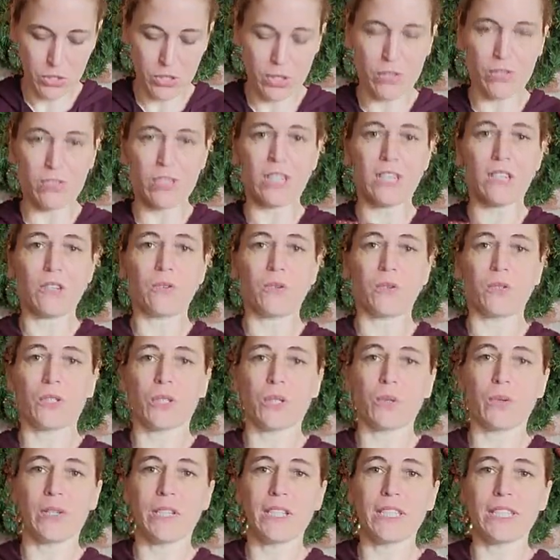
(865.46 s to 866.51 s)
you've seen it in older
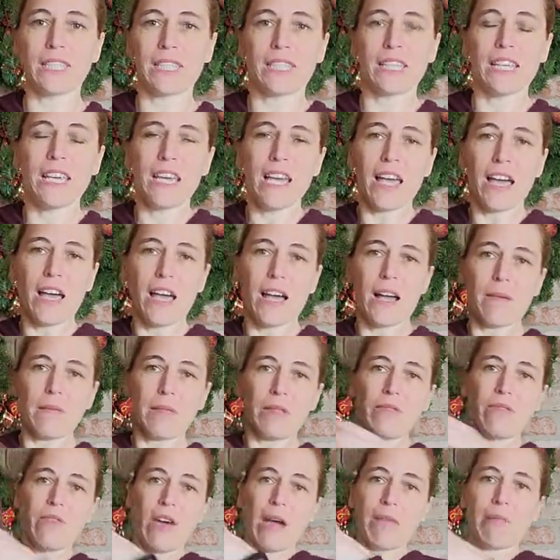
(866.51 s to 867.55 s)
quilts.
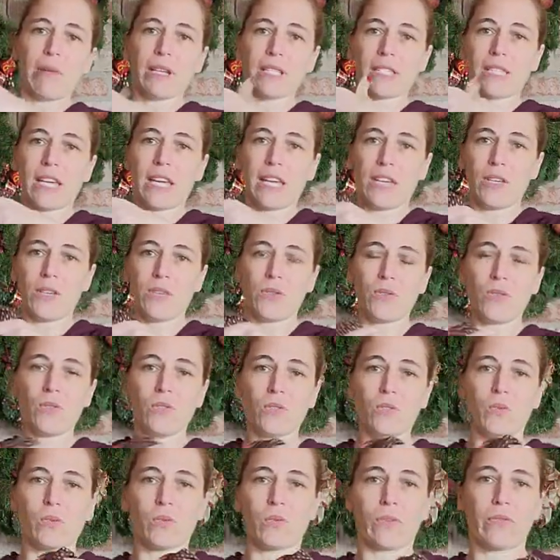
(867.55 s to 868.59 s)
The fabrics I
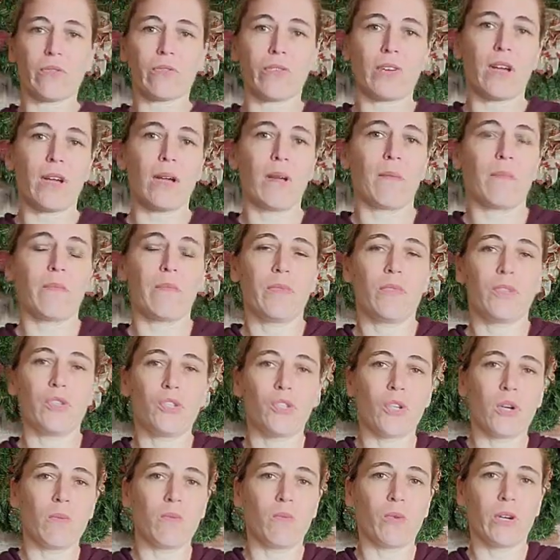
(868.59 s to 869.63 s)
used were from
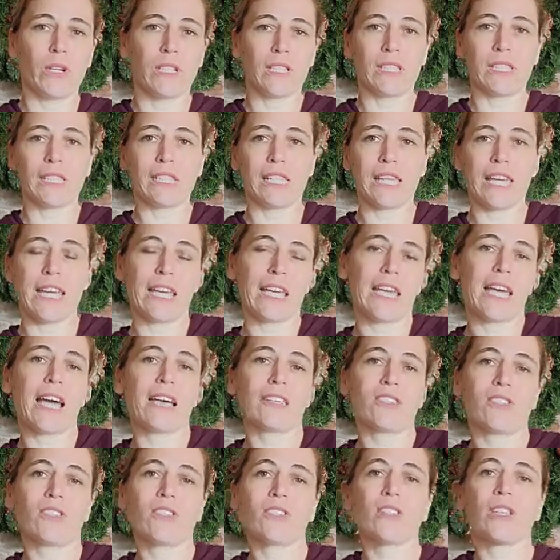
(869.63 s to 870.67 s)
Joe Morton's
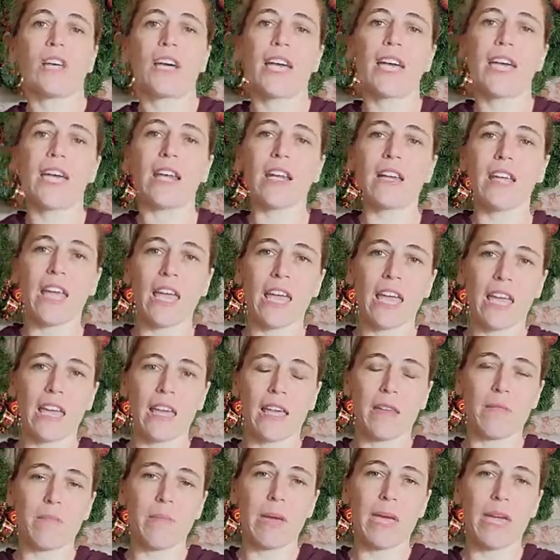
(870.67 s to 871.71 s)
Lancaster line
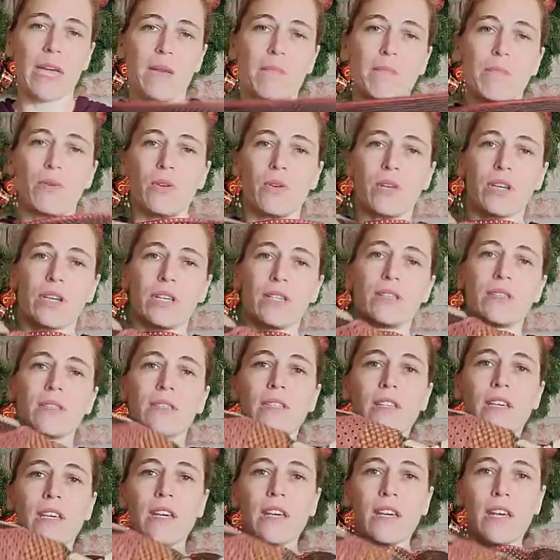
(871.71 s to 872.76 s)
and Pam
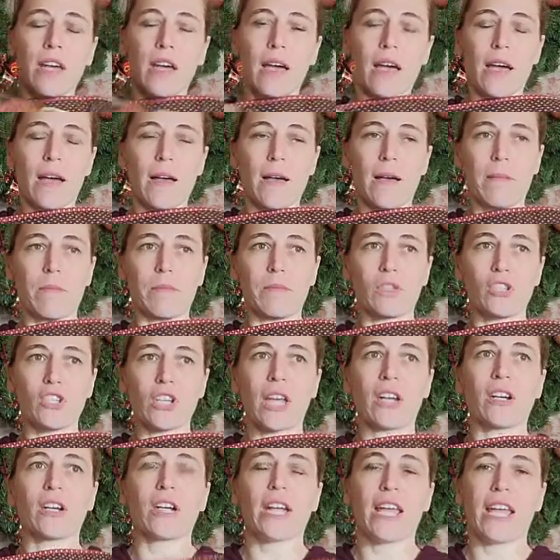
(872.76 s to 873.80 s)
Buda's
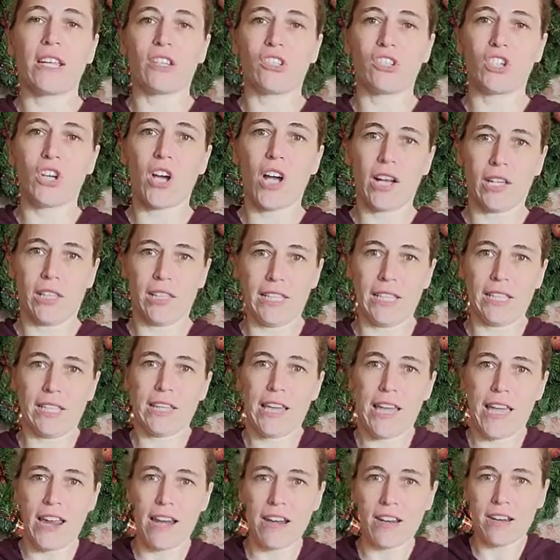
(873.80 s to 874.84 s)
Cheddar and Chocolate
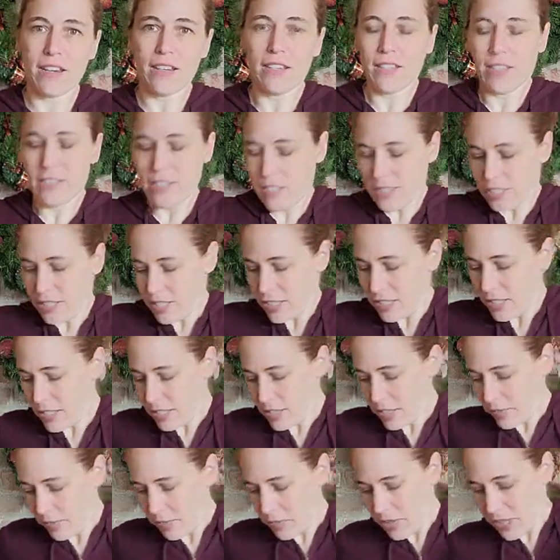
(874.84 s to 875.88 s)
line.
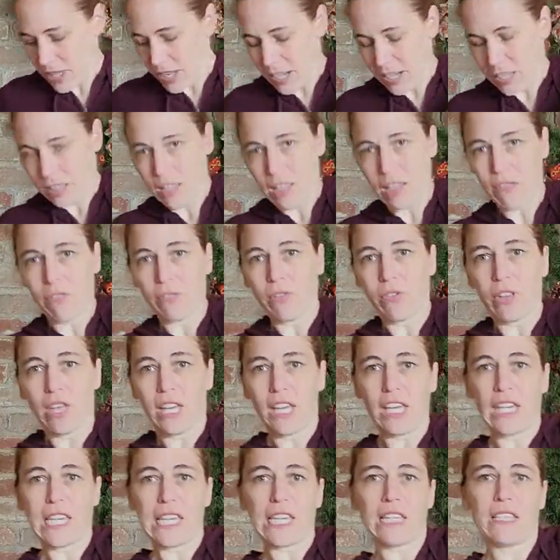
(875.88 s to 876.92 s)
Again, I love
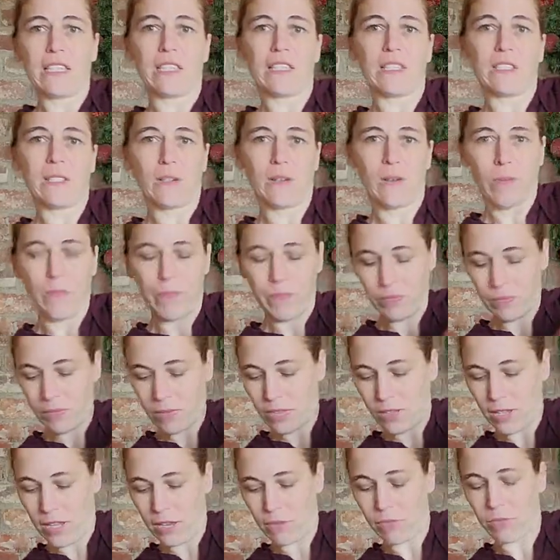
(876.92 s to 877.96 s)
flying geese, so
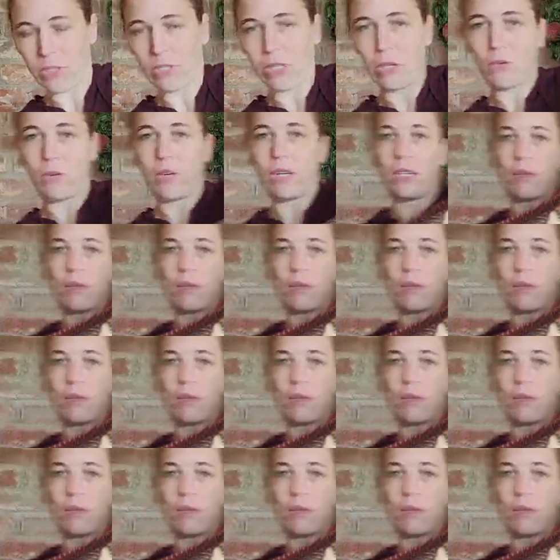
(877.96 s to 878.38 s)
I really wanted to